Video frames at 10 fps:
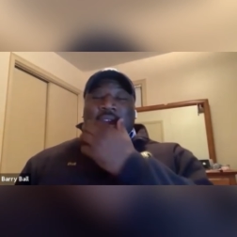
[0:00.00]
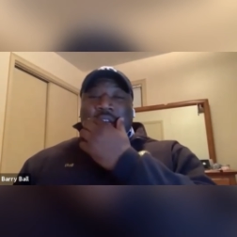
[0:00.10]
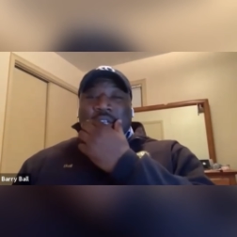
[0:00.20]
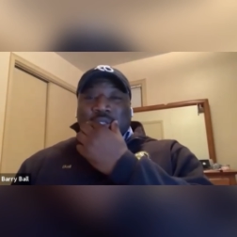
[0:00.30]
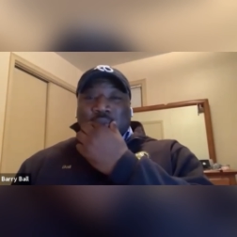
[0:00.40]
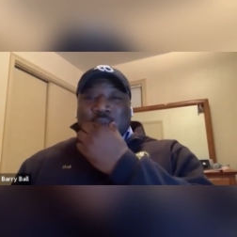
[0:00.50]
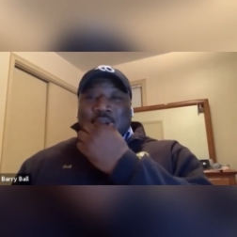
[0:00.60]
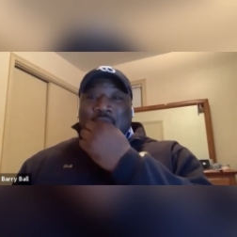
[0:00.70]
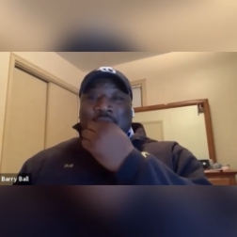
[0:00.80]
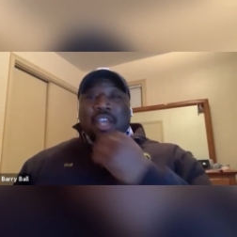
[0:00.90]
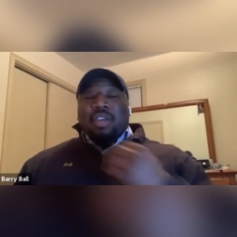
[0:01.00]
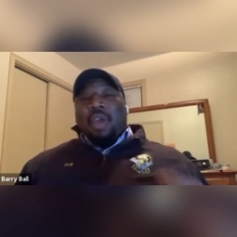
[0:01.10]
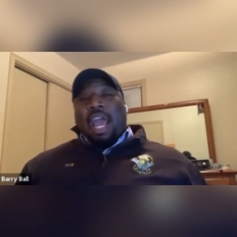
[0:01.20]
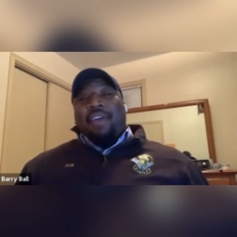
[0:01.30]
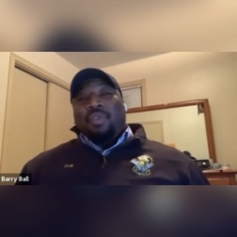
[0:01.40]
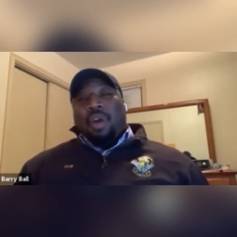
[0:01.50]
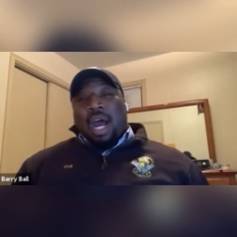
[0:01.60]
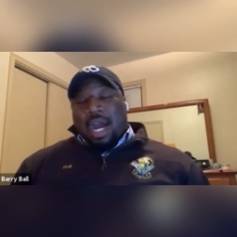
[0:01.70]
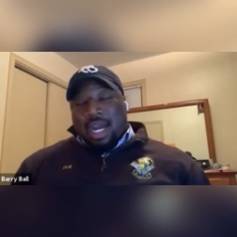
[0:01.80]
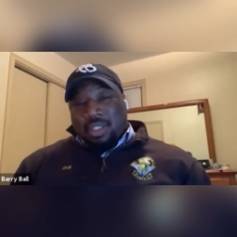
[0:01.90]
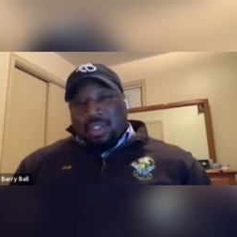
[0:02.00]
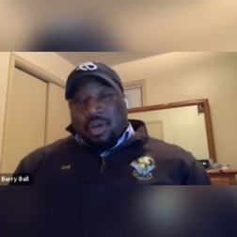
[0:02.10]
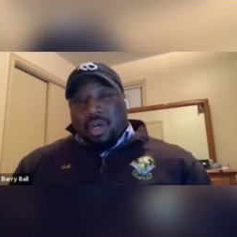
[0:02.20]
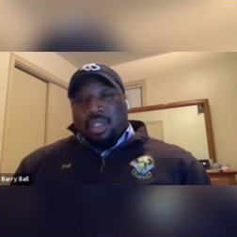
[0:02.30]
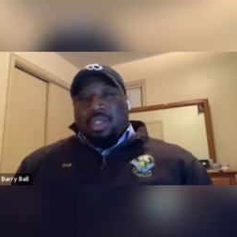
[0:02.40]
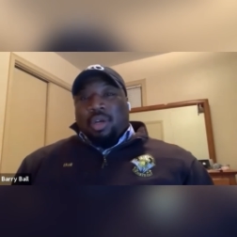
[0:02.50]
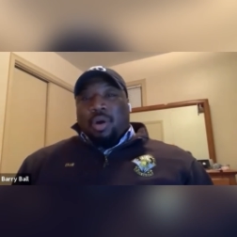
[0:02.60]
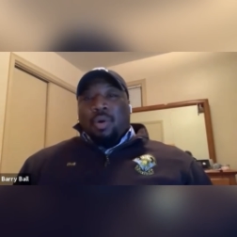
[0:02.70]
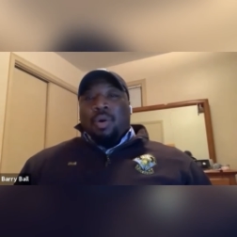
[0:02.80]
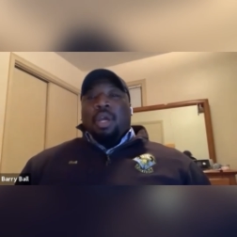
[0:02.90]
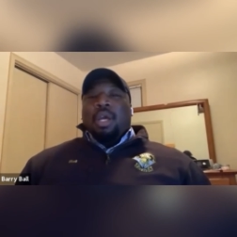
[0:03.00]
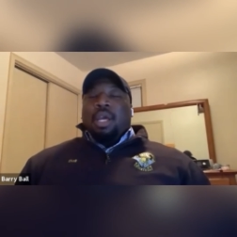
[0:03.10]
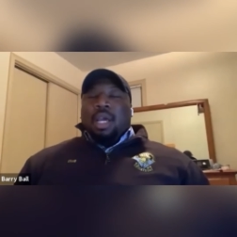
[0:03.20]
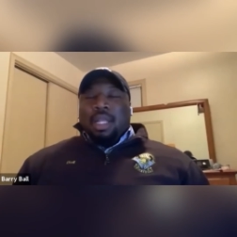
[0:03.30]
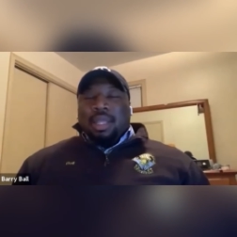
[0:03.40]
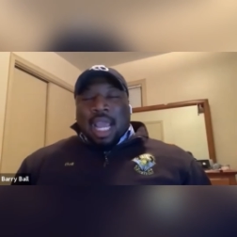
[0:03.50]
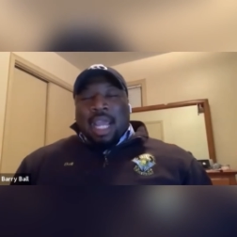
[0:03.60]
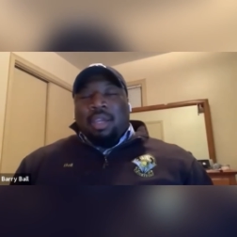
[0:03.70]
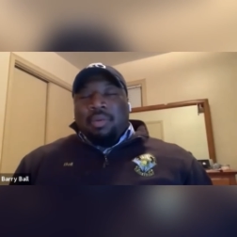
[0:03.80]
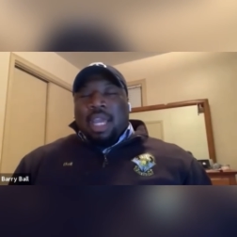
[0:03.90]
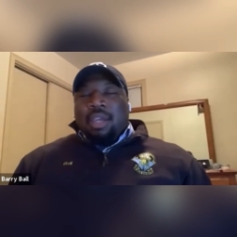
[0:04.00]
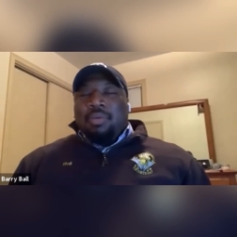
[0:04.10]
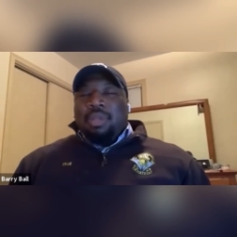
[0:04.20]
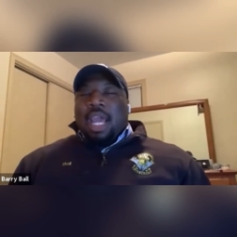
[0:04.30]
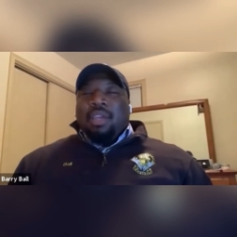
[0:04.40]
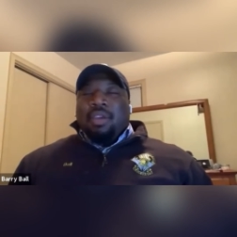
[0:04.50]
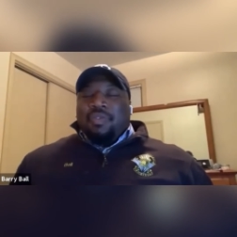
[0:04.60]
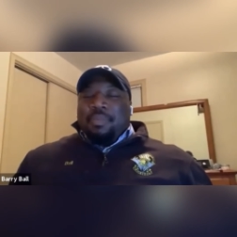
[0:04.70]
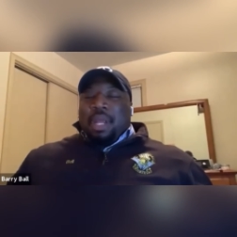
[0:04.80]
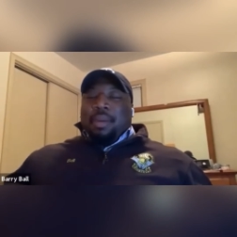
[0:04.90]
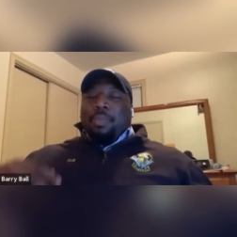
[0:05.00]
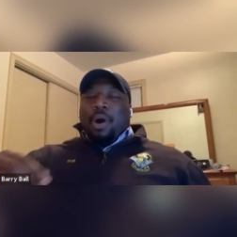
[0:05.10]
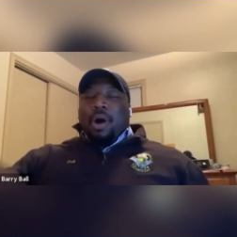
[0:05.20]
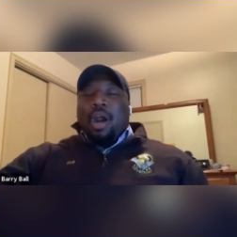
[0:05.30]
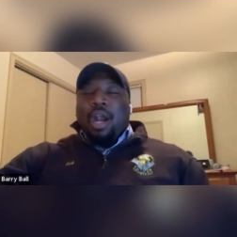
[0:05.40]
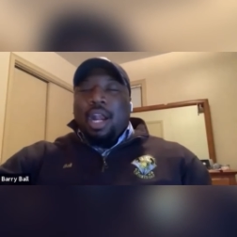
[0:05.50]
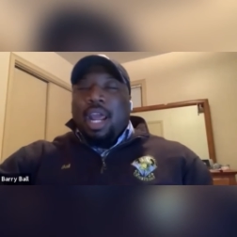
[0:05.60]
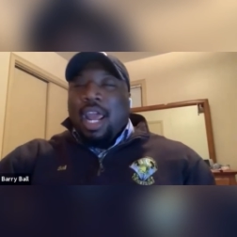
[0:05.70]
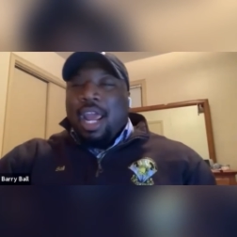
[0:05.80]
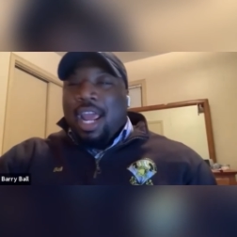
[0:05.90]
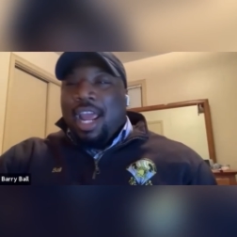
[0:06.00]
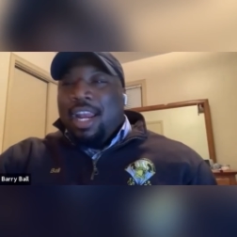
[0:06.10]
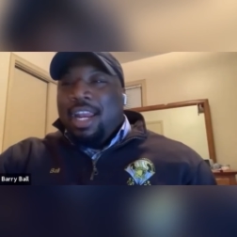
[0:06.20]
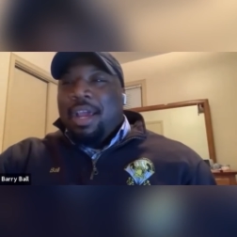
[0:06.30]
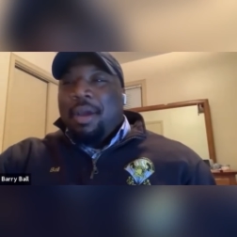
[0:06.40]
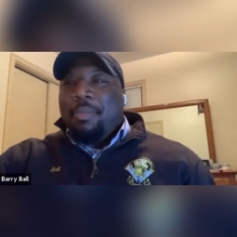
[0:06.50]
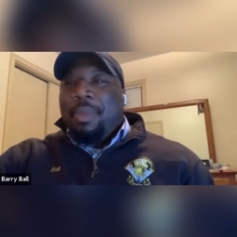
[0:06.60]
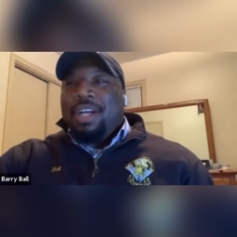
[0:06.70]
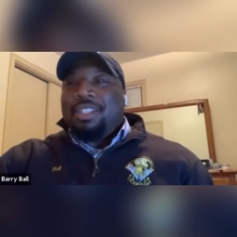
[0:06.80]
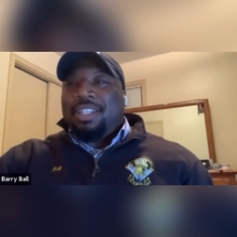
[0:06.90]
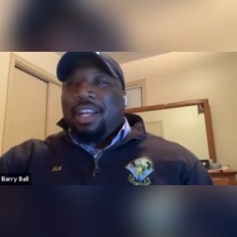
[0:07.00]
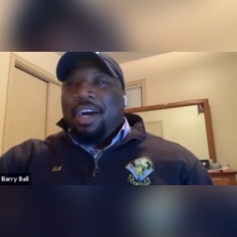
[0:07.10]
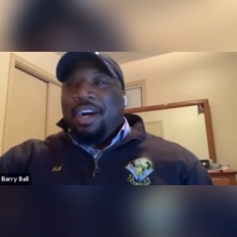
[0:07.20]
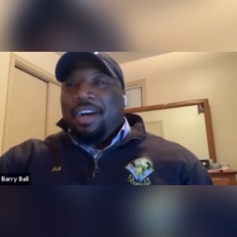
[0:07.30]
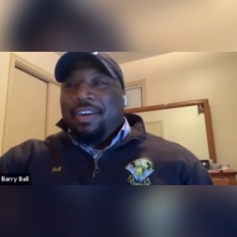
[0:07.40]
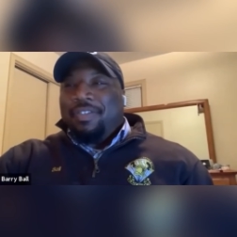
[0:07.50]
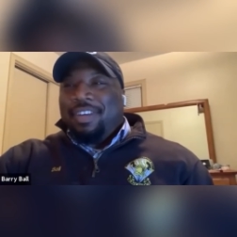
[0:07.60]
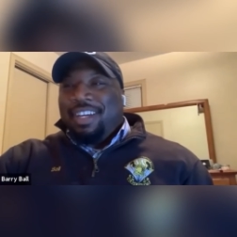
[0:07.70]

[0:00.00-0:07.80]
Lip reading: industry you have your eyes on. So thank you for being a part, and much love.